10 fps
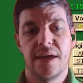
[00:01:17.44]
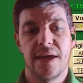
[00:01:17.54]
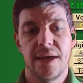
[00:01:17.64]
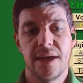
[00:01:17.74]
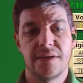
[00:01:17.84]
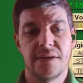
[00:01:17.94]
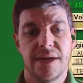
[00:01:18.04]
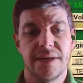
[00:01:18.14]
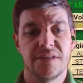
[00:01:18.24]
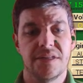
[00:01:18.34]
and I
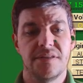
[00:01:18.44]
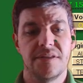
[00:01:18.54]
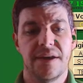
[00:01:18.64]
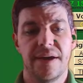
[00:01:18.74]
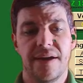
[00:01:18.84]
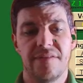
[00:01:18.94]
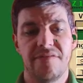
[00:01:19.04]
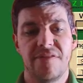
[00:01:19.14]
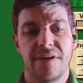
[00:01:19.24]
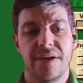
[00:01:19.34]
can see that I
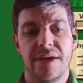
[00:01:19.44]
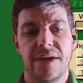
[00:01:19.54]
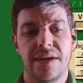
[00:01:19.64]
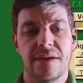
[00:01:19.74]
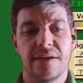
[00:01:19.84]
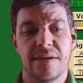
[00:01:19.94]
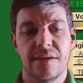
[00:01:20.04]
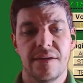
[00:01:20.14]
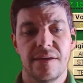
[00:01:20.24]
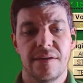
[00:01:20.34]
have a
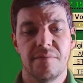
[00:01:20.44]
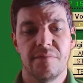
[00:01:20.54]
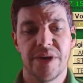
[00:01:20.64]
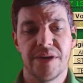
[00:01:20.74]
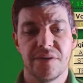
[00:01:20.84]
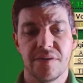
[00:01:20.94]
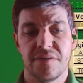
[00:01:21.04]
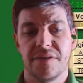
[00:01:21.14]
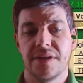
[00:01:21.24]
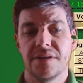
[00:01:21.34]
breaker
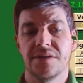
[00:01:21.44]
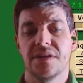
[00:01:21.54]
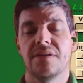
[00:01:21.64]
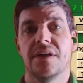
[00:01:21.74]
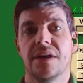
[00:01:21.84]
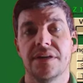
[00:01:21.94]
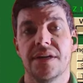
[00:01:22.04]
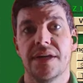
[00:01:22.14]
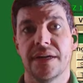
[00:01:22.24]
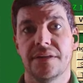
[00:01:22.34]
that is not
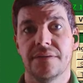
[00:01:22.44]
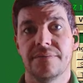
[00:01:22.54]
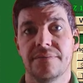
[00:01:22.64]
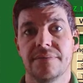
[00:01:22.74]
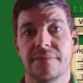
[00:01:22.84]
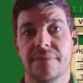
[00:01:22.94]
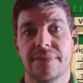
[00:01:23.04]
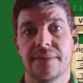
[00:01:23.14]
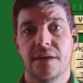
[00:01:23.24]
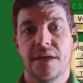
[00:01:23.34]
connected.
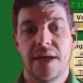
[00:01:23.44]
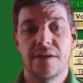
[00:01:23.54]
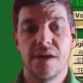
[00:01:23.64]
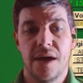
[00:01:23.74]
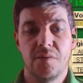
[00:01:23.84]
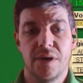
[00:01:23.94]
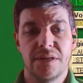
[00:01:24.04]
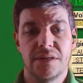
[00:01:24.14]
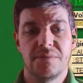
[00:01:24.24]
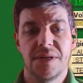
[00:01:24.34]
And I want
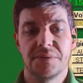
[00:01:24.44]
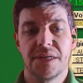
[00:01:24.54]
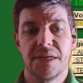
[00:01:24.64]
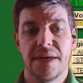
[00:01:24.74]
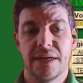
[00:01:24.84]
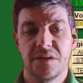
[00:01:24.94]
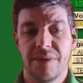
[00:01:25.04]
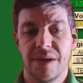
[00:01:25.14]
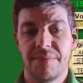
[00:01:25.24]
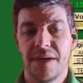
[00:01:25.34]
it to be able to connect to
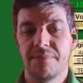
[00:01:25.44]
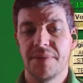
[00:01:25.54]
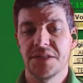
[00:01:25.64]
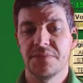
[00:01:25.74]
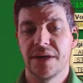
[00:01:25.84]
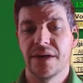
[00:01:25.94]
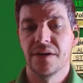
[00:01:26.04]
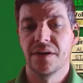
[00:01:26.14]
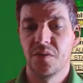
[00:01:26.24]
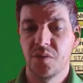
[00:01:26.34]
my main bus
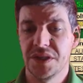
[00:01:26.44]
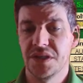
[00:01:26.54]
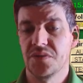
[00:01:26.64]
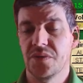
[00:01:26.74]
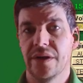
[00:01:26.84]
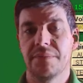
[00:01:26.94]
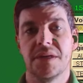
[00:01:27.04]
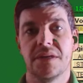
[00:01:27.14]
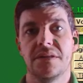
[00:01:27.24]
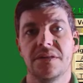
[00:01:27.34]
bar, which is where I'm
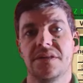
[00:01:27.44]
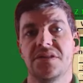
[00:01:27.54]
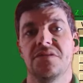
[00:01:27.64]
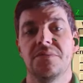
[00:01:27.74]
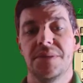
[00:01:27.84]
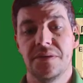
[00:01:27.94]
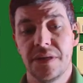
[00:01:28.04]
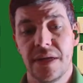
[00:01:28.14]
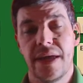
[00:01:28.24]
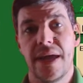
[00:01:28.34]
going to distribute
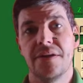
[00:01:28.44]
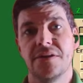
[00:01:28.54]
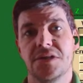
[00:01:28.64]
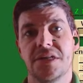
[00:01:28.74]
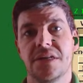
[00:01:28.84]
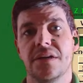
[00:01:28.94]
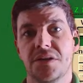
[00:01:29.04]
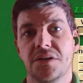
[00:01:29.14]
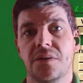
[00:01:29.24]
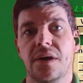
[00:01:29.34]
energy
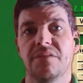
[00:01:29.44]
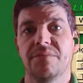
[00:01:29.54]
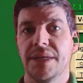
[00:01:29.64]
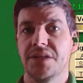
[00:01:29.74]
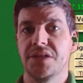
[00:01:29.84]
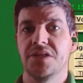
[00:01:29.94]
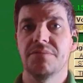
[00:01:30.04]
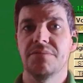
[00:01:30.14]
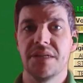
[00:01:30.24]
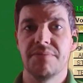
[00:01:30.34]
to all of my
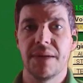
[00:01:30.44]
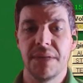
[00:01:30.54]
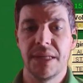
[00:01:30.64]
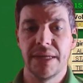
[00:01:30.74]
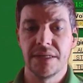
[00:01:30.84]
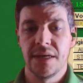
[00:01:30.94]
systems in my plant,